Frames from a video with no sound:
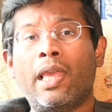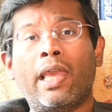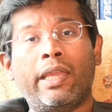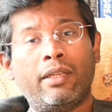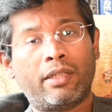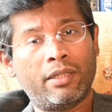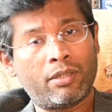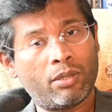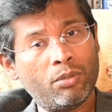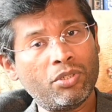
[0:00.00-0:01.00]
In
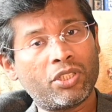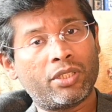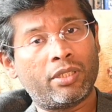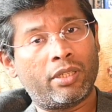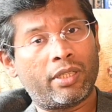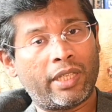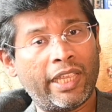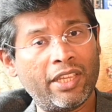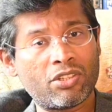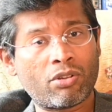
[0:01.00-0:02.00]
conclusion, the
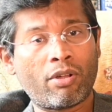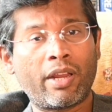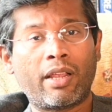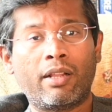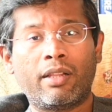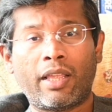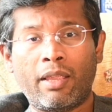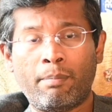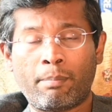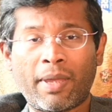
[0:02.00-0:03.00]
historical
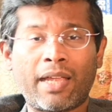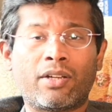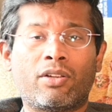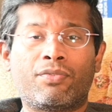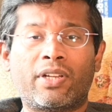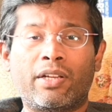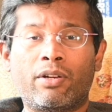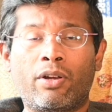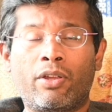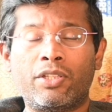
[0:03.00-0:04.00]
impact of
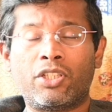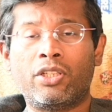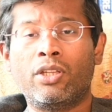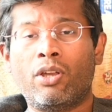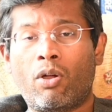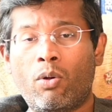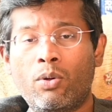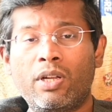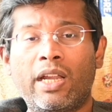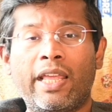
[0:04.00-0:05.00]
technology
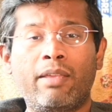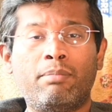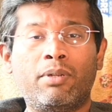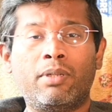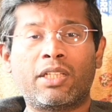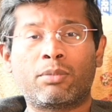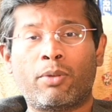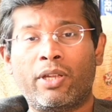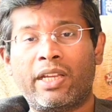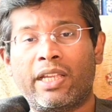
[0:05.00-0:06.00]
on labor
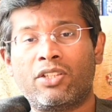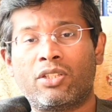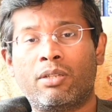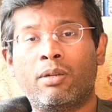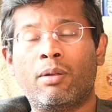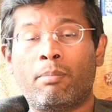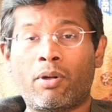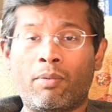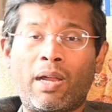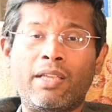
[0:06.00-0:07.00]
exploitation
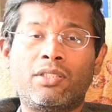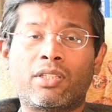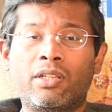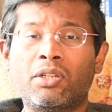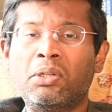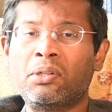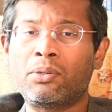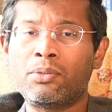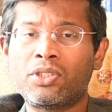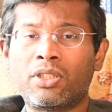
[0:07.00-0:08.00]
provides a
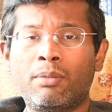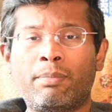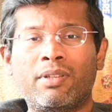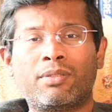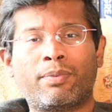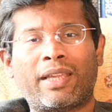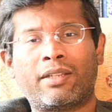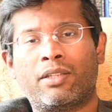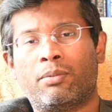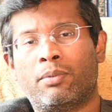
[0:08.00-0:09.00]
crucial
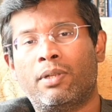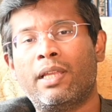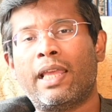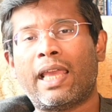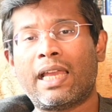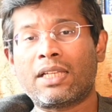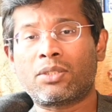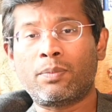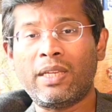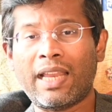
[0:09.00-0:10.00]
perspective
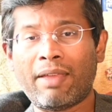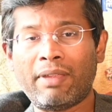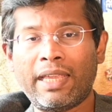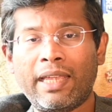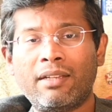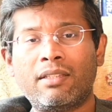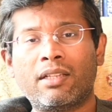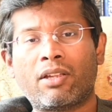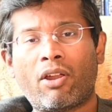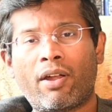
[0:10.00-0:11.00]
as we navigate the
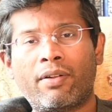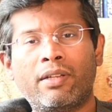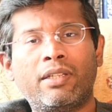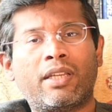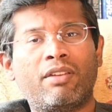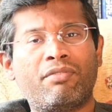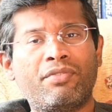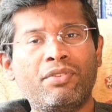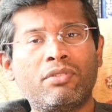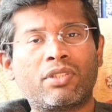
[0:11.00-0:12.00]
current and
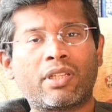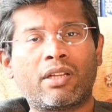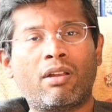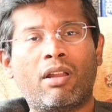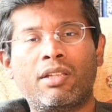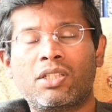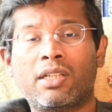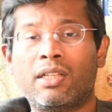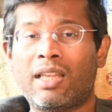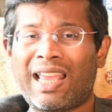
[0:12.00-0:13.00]
future
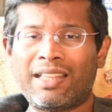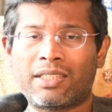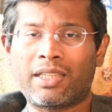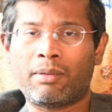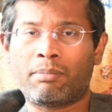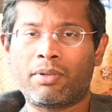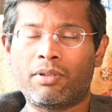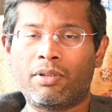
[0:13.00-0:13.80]
technological landscape.